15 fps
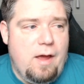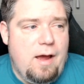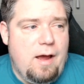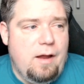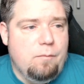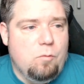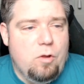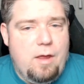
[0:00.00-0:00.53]
that
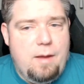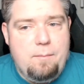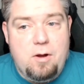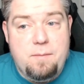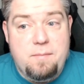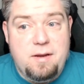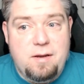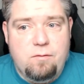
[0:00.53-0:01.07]
and what that
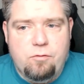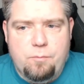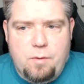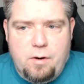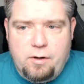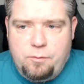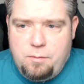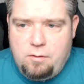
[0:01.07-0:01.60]
might mean from
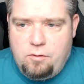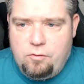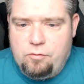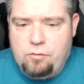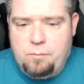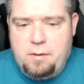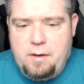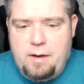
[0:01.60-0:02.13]
my experience
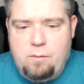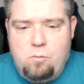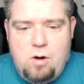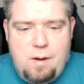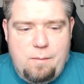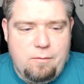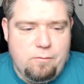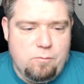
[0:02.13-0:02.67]
from playing
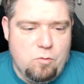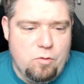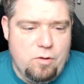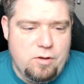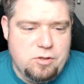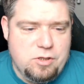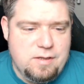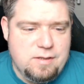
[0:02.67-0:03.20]
Warhammer from all
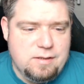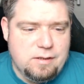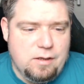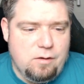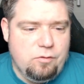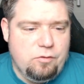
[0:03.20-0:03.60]
those years ago.